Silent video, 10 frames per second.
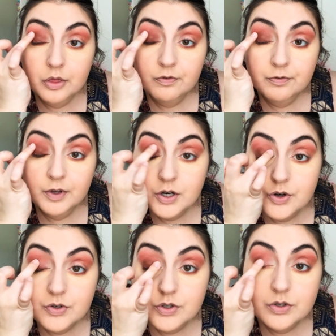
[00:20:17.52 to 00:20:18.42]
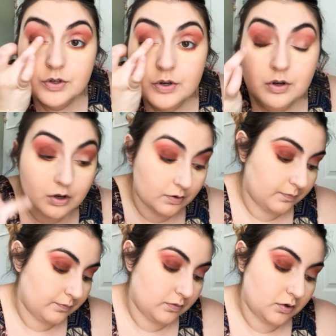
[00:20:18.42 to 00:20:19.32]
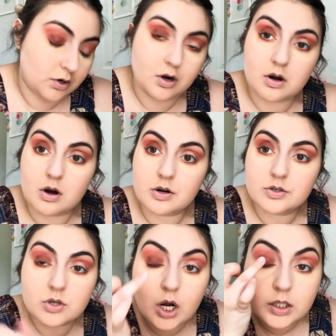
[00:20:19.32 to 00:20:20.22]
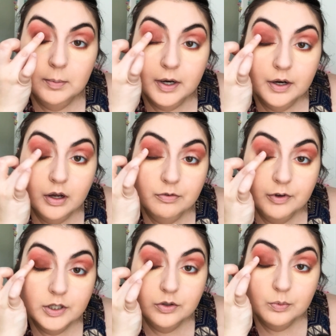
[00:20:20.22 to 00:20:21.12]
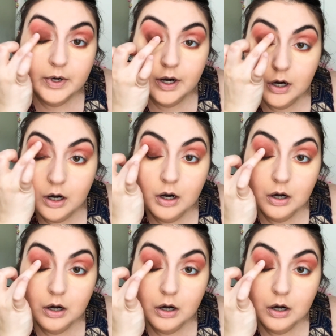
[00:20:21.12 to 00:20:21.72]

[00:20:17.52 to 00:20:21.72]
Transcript: The fingers aren't talked about enough, I swear.